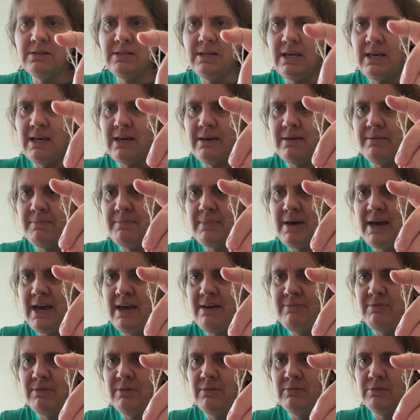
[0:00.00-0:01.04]
I have
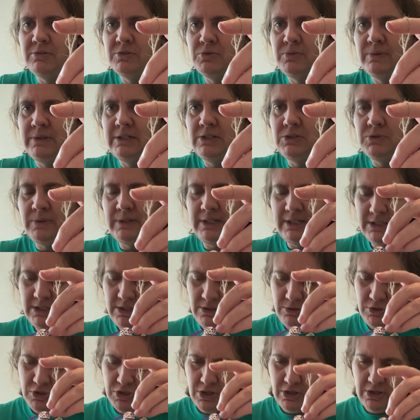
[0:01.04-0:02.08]
the little 2022
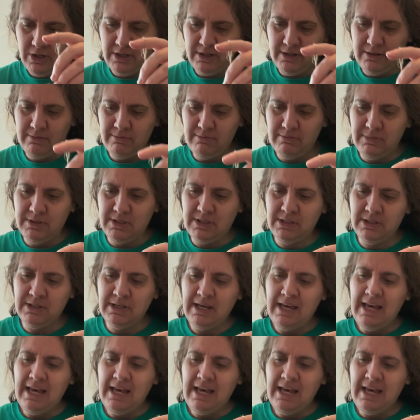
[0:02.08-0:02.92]
charms.